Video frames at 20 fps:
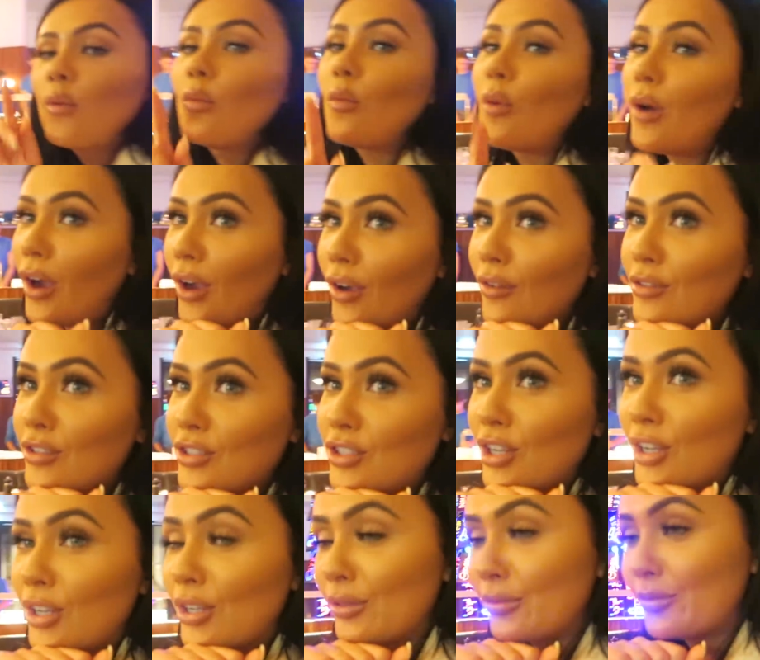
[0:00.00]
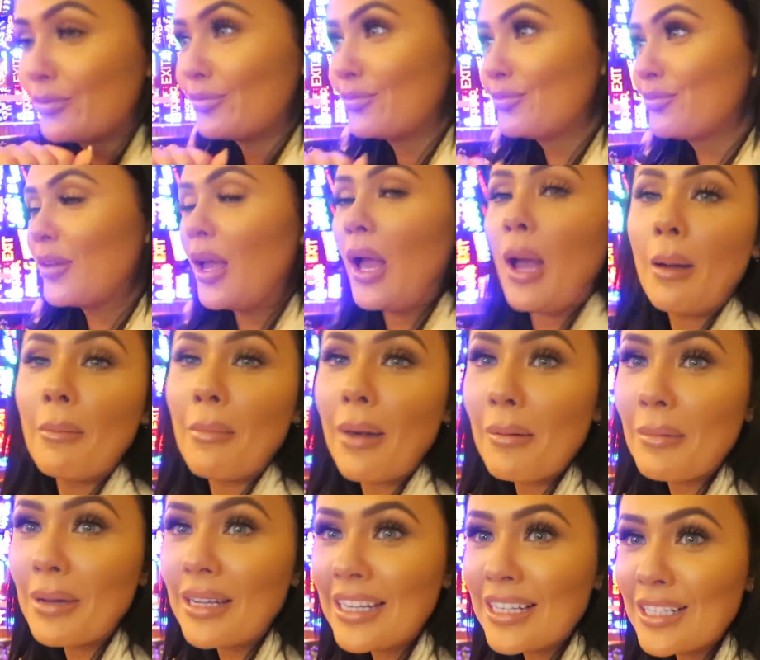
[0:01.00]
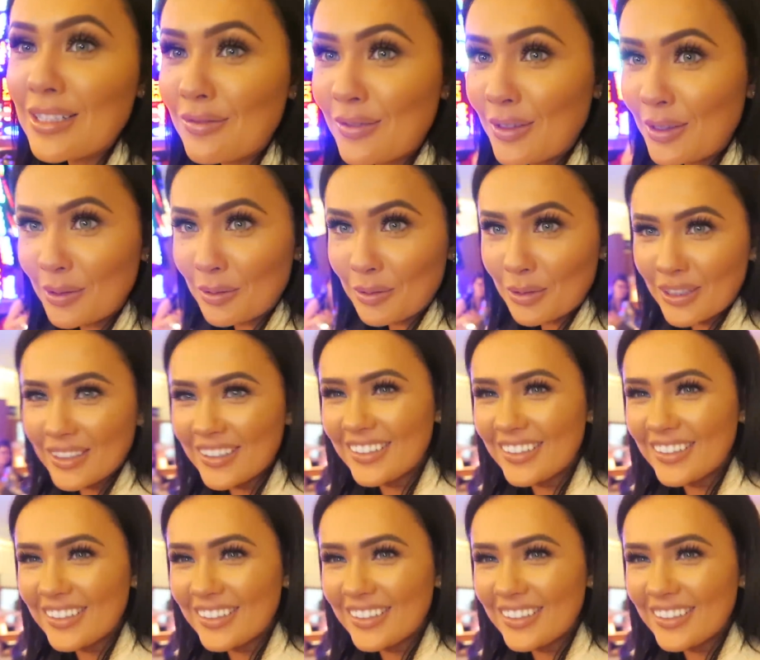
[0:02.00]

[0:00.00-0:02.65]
We're overdue. We're overdue. Mama needs food.